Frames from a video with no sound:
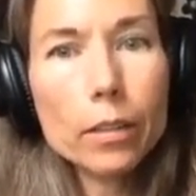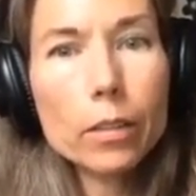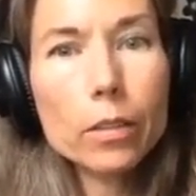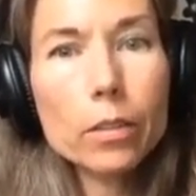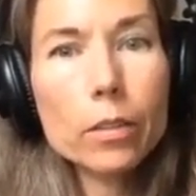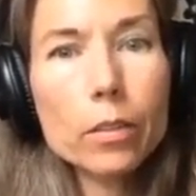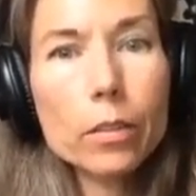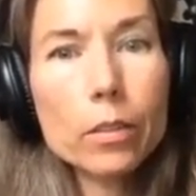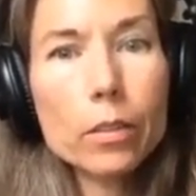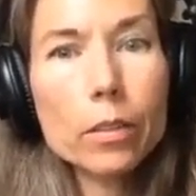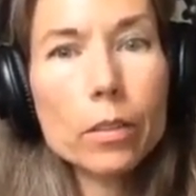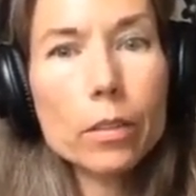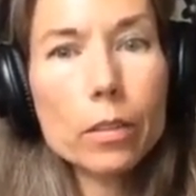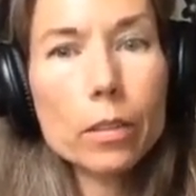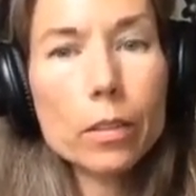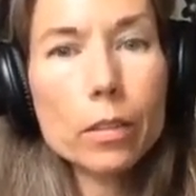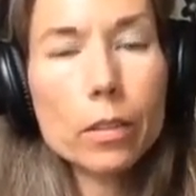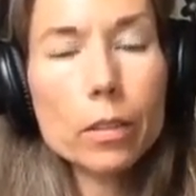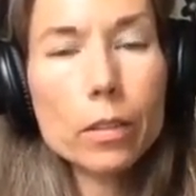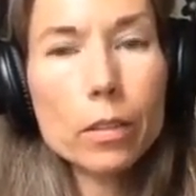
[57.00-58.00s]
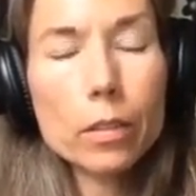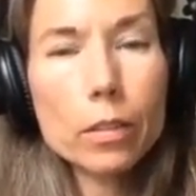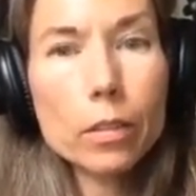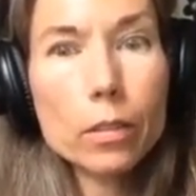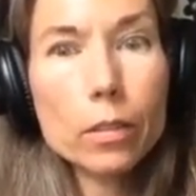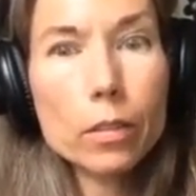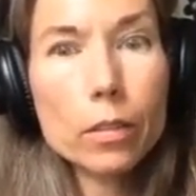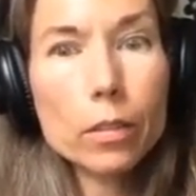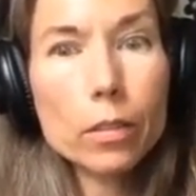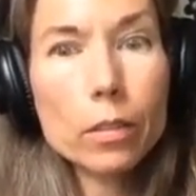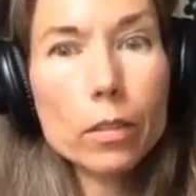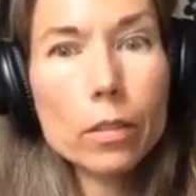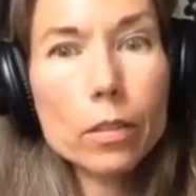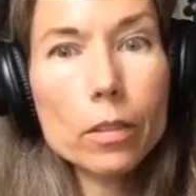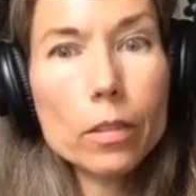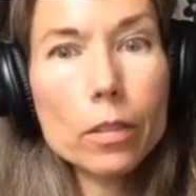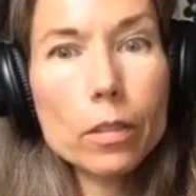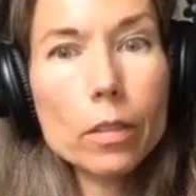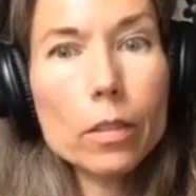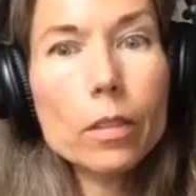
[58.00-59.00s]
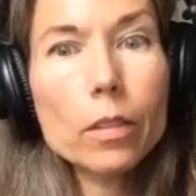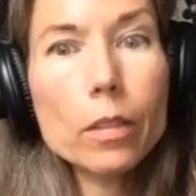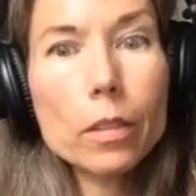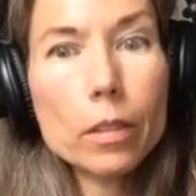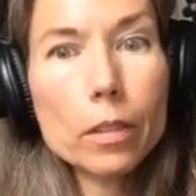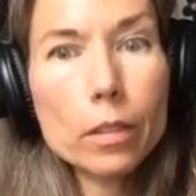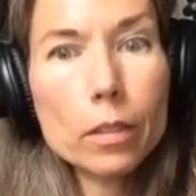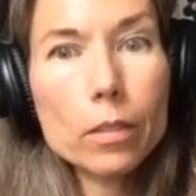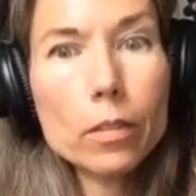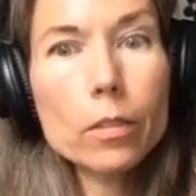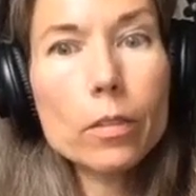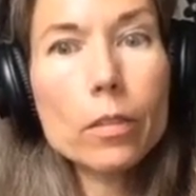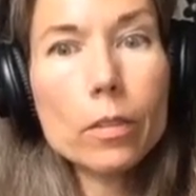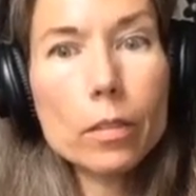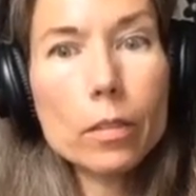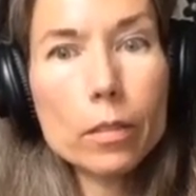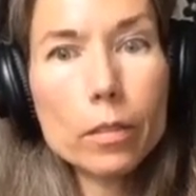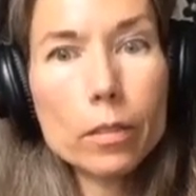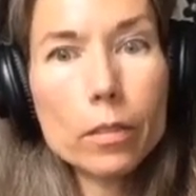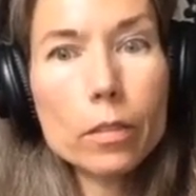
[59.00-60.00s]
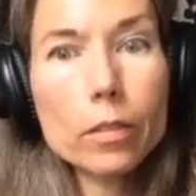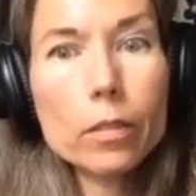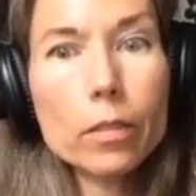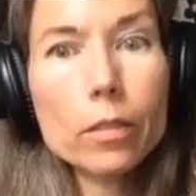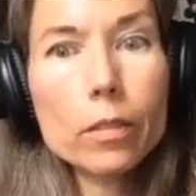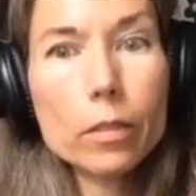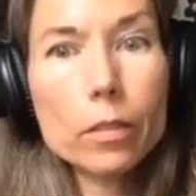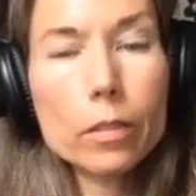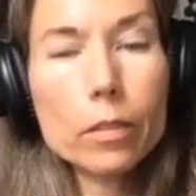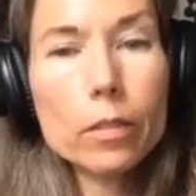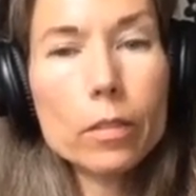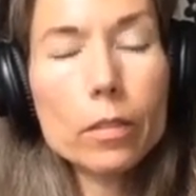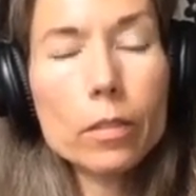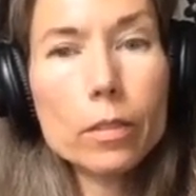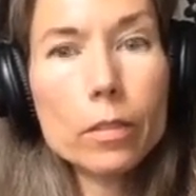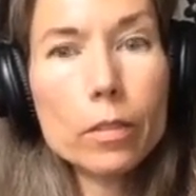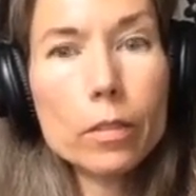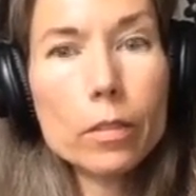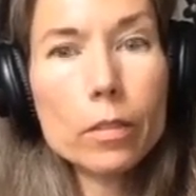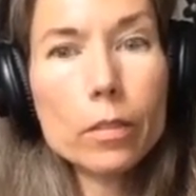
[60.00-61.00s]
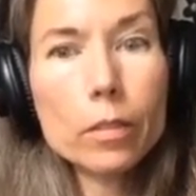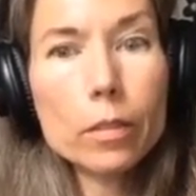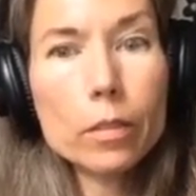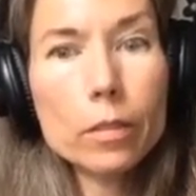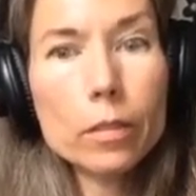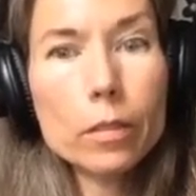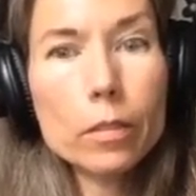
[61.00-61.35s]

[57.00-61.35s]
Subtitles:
No words are spoken by the person on screen.